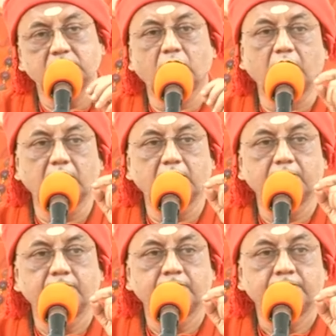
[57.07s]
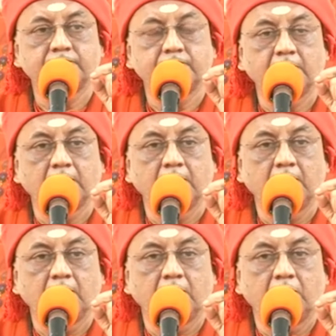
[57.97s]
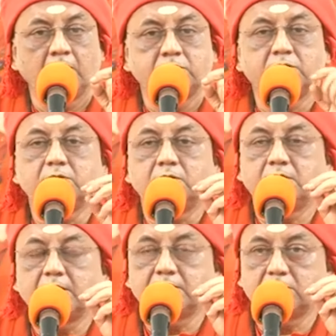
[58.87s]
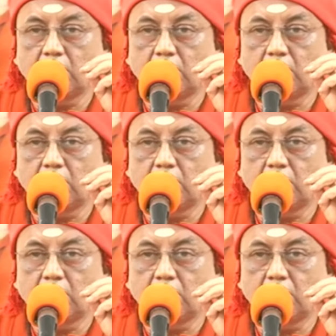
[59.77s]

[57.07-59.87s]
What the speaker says: joy. So this